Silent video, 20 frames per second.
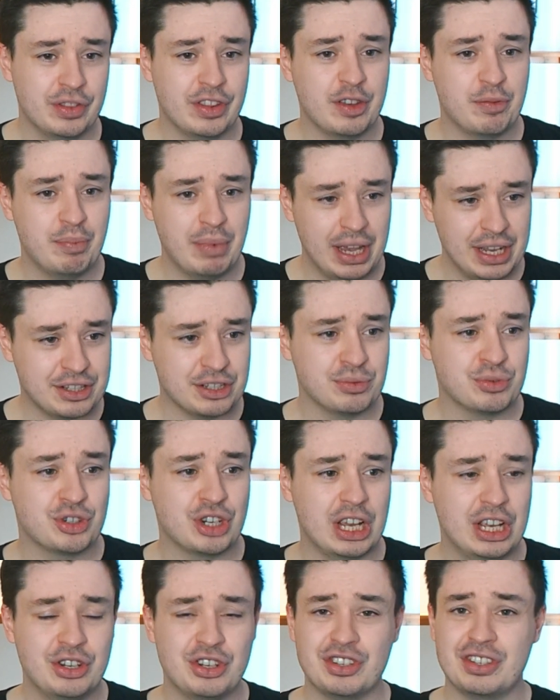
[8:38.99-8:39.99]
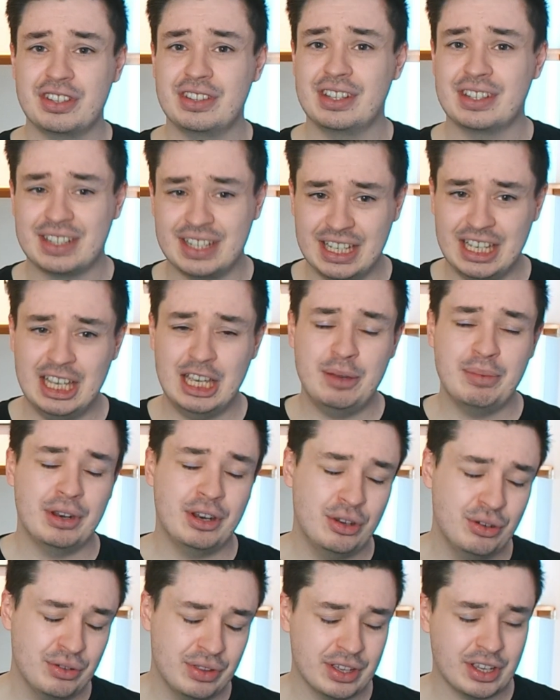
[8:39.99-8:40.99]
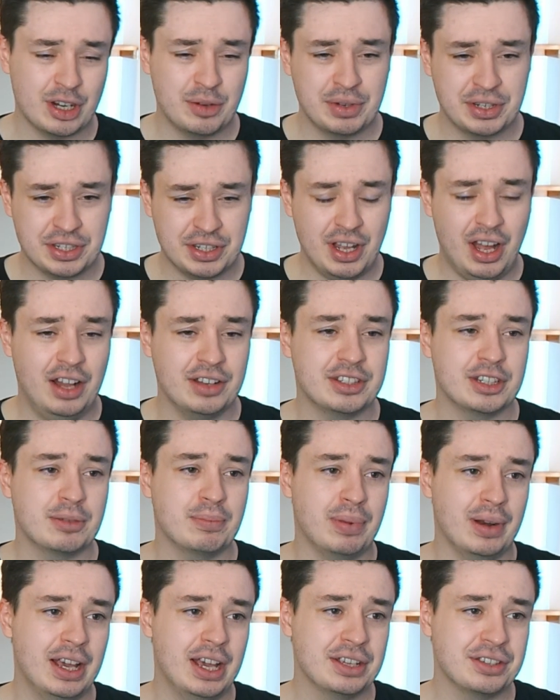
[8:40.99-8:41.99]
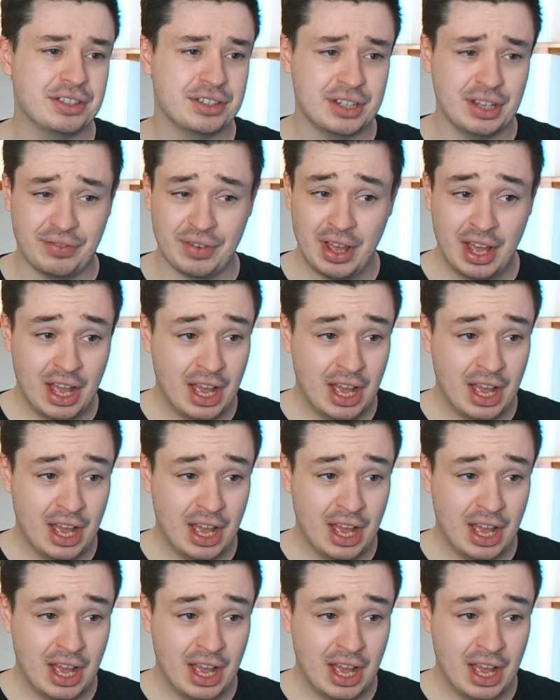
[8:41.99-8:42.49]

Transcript: They've made some changes in the team and who they're going to be starting players and stuff.